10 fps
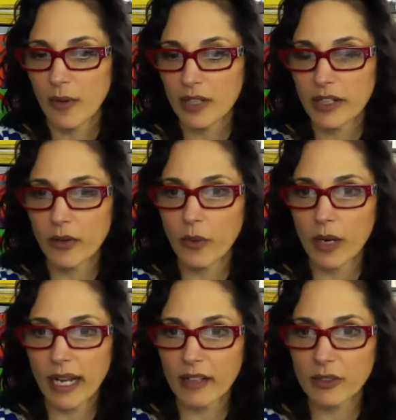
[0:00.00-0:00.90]
you know,
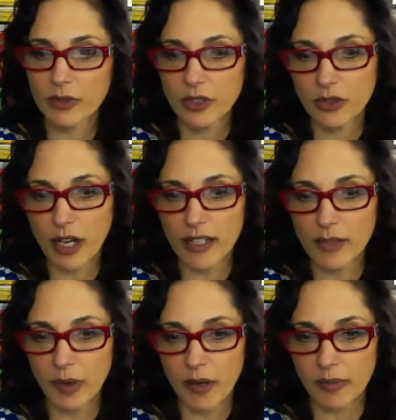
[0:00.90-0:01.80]
what else would you guys
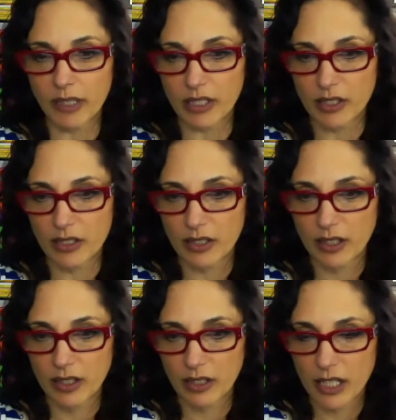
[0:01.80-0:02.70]
publish?
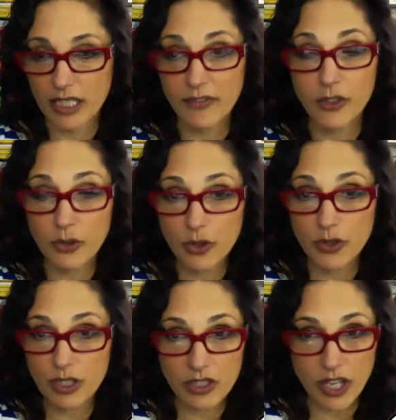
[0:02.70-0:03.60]
Could we do
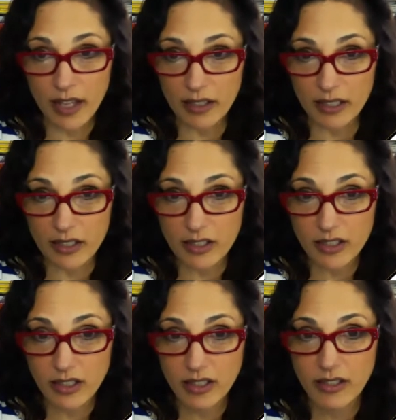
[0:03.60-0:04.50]
this challenge?
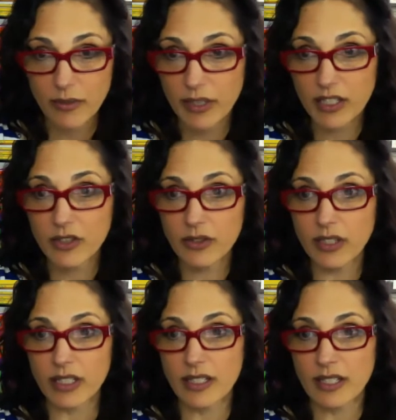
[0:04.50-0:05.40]
We could do
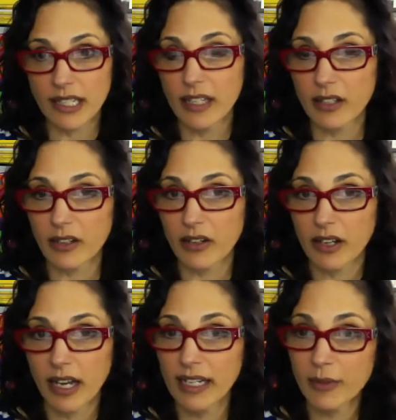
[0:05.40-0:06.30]
this together,
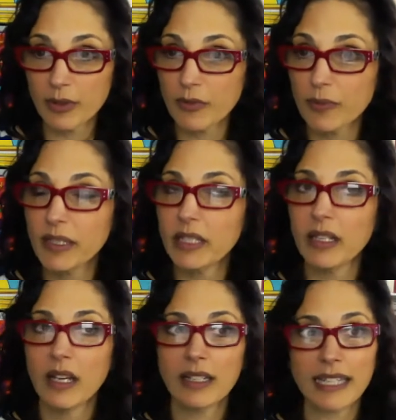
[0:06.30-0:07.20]
and it would be,
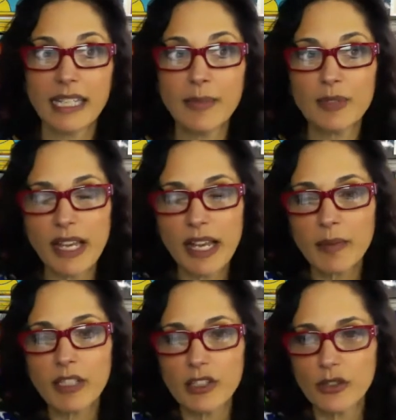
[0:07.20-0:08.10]
because I keep saying I'm
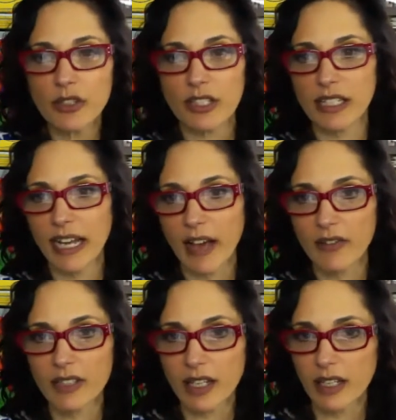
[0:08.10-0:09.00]
going to do this, and I
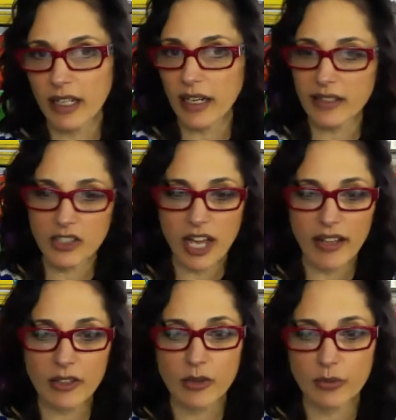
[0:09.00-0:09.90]
haven't done it, and a
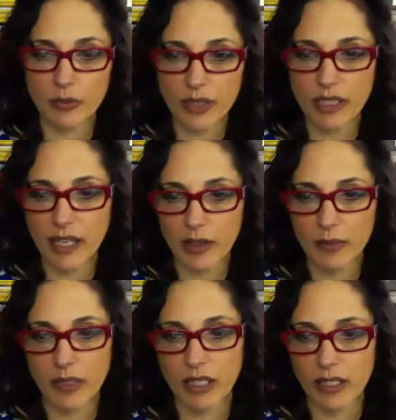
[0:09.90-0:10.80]
challenge would really
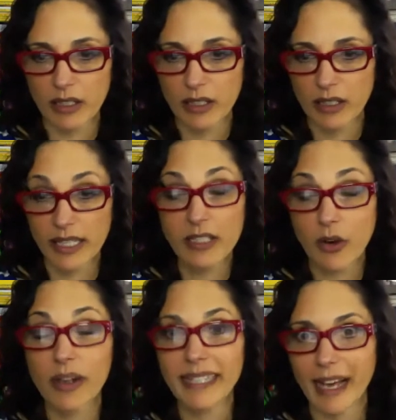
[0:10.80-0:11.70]
help me, is
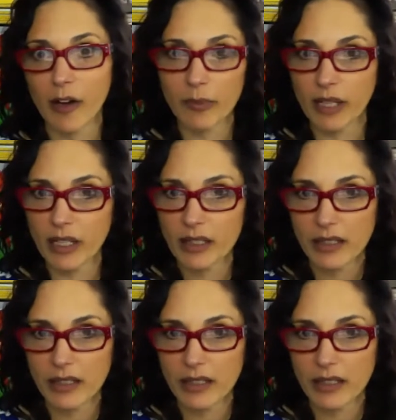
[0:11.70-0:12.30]
going to help me,